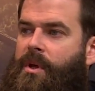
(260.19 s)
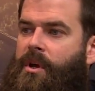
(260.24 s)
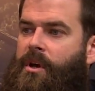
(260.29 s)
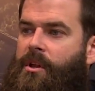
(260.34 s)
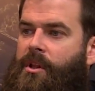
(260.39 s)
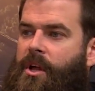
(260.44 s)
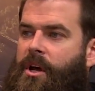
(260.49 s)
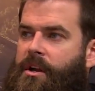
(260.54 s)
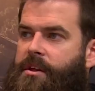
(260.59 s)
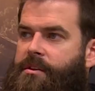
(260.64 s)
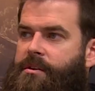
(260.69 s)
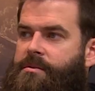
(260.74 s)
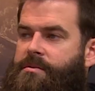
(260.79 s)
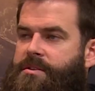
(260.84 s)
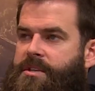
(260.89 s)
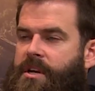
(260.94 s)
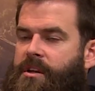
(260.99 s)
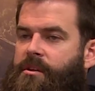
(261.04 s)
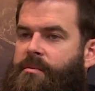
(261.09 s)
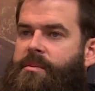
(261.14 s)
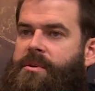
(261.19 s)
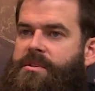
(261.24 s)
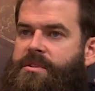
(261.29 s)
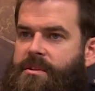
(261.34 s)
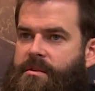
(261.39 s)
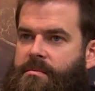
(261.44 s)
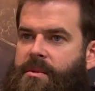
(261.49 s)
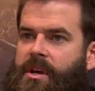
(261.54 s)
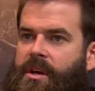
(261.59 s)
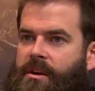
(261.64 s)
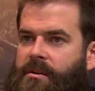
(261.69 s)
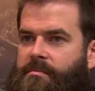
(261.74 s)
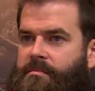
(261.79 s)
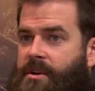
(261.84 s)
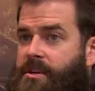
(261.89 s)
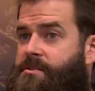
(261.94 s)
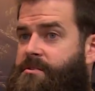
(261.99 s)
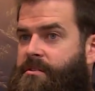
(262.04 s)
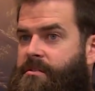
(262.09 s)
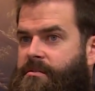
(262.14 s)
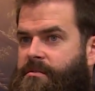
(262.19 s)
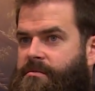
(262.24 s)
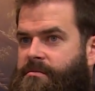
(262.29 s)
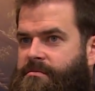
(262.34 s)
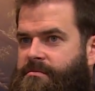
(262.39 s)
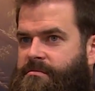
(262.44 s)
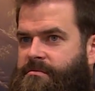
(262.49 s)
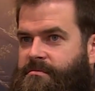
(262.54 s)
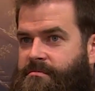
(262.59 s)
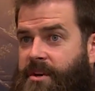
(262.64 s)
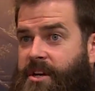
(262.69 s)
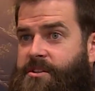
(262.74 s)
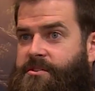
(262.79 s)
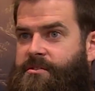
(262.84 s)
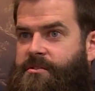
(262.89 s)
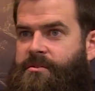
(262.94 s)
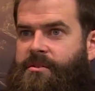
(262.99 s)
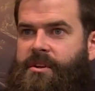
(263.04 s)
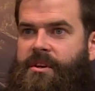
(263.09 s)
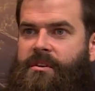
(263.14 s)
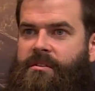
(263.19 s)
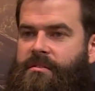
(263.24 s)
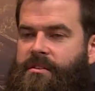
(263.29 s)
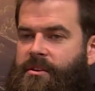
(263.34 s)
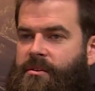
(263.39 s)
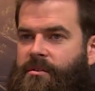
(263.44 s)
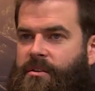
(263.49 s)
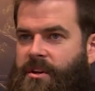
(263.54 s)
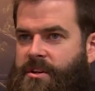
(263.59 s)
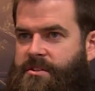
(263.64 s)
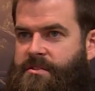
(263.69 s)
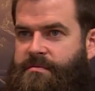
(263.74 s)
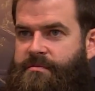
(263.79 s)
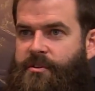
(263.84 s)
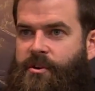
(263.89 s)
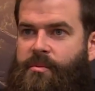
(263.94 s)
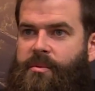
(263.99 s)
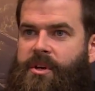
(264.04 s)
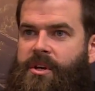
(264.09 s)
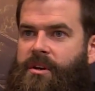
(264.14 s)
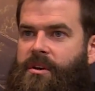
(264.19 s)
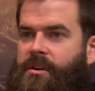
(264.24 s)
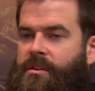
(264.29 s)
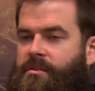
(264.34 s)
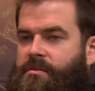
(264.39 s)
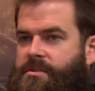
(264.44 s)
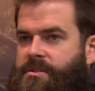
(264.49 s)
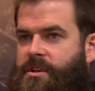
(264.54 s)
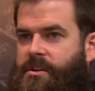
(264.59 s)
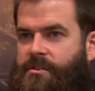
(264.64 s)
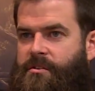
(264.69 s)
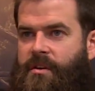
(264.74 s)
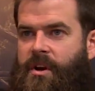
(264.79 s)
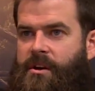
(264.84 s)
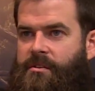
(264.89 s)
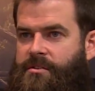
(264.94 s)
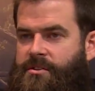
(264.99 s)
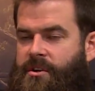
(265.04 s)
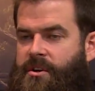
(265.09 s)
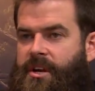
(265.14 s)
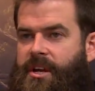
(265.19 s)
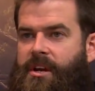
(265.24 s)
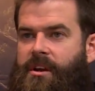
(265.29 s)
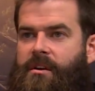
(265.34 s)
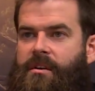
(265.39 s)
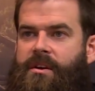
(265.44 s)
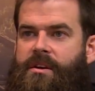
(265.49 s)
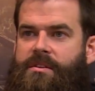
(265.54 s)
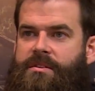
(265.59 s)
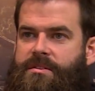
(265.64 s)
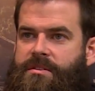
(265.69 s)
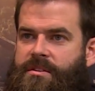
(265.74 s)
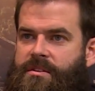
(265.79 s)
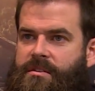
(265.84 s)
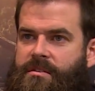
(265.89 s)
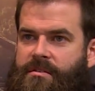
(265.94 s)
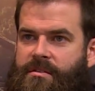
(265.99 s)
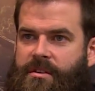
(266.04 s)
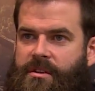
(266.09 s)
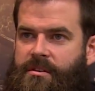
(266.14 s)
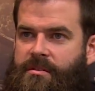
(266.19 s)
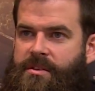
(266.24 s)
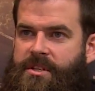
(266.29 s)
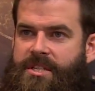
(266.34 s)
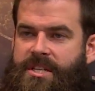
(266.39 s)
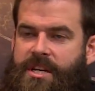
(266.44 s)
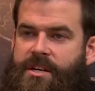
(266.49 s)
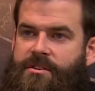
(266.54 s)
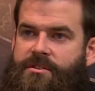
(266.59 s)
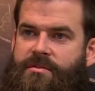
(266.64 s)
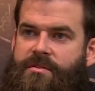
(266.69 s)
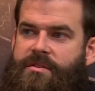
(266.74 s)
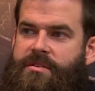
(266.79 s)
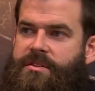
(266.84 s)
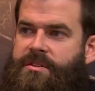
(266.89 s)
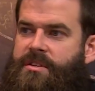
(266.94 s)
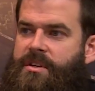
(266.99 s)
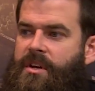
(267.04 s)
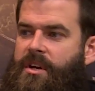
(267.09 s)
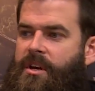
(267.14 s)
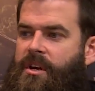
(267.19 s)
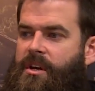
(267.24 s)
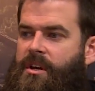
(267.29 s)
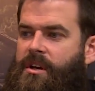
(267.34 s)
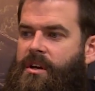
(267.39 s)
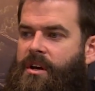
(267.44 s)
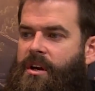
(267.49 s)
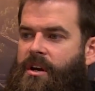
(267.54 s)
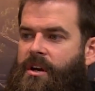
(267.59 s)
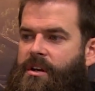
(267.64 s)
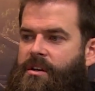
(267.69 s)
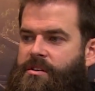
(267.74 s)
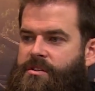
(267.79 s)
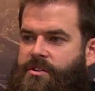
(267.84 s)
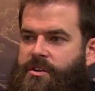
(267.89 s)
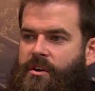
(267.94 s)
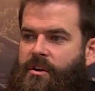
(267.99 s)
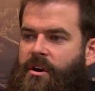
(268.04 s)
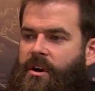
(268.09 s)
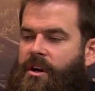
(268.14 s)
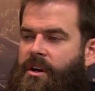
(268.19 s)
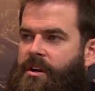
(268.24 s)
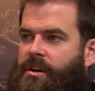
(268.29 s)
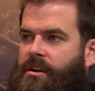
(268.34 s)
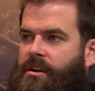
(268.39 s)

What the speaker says: a lot of those elements that make Metro, that claustrophobia, those underground dark areas, the dangerous, dark,